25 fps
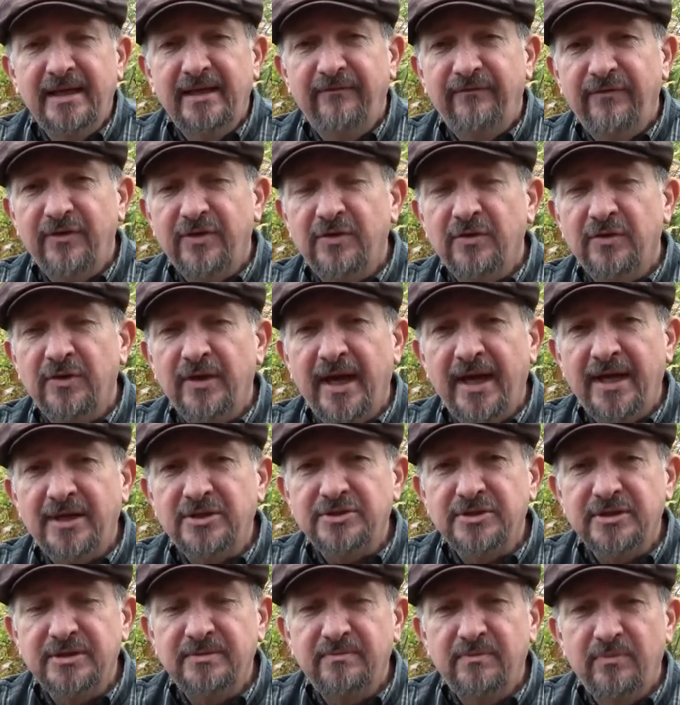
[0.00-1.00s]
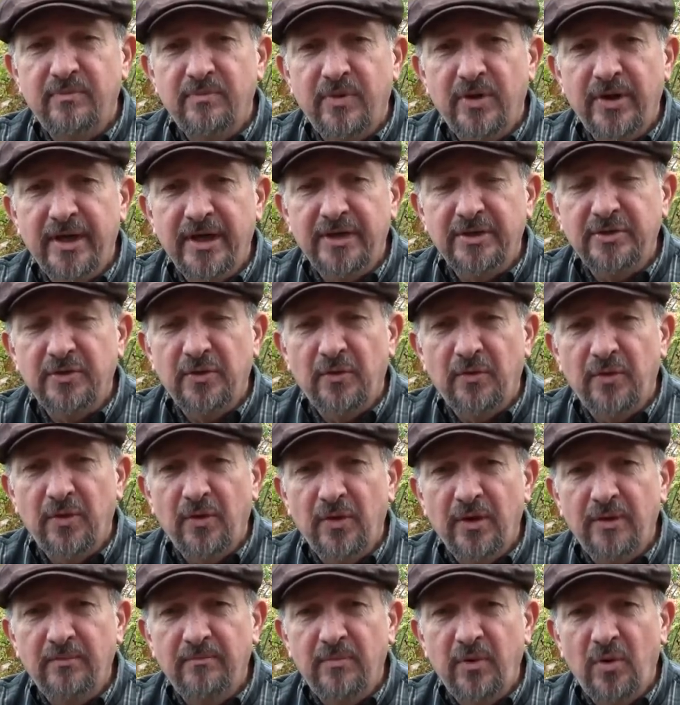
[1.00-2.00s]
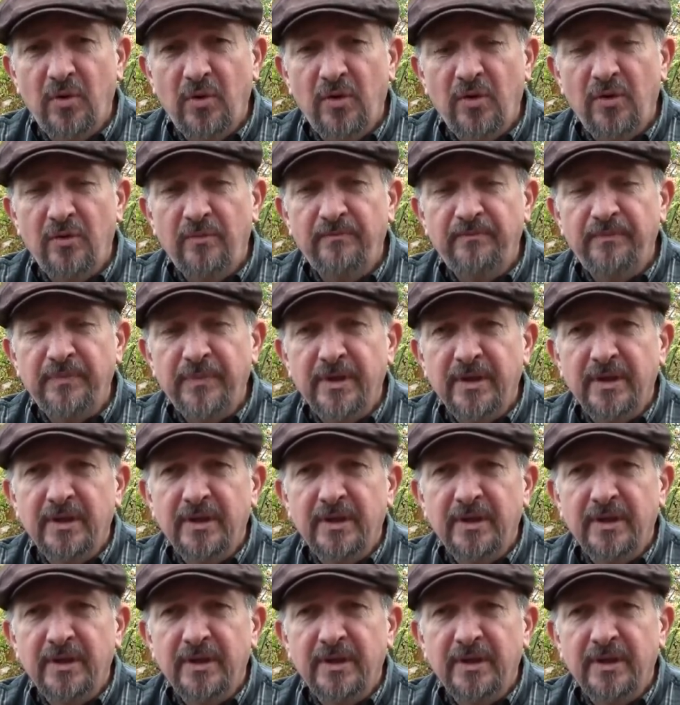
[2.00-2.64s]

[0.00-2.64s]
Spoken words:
If you're going to actually bring it to a rolling boil,